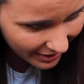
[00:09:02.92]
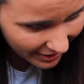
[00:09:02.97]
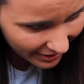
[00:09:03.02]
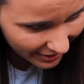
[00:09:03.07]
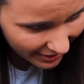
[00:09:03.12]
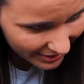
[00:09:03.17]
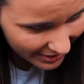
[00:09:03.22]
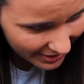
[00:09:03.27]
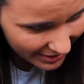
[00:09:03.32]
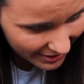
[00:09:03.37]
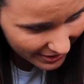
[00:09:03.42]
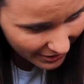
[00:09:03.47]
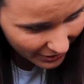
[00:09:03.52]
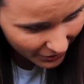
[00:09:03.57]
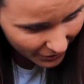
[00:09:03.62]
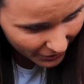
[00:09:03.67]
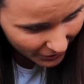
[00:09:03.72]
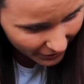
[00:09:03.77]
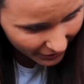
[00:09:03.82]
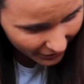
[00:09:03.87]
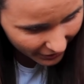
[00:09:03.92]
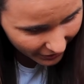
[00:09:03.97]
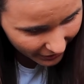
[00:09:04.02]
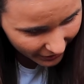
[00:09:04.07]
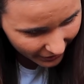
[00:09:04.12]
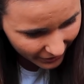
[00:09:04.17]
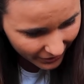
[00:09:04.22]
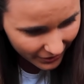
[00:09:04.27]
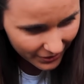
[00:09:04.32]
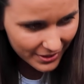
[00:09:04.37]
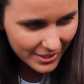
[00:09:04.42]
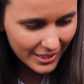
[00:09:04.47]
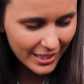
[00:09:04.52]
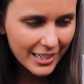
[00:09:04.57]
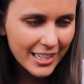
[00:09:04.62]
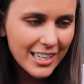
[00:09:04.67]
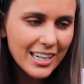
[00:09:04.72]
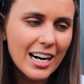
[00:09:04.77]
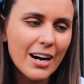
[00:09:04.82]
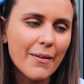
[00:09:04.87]
It's so cute.
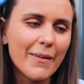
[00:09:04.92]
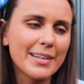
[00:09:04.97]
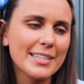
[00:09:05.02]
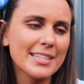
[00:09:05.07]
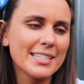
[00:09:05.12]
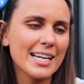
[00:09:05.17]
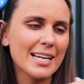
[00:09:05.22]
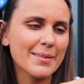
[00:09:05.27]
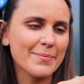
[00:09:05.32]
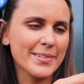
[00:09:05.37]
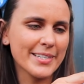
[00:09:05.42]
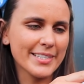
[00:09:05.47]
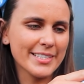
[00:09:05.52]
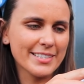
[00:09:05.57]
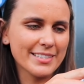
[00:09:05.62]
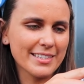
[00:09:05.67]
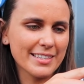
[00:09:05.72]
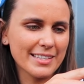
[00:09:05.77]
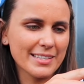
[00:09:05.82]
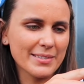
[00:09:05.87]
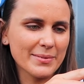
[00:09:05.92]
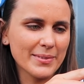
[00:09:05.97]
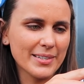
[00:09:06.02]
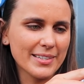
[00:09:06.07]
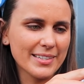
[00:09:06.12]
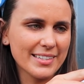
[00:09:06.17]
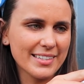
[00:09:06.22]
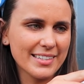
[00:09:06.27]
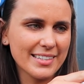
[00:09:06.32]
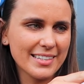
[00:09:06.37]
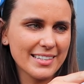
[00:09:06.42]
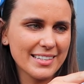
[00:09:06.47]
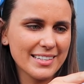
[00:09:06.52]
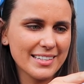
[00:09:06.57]
I can't wait to take pictures of this one.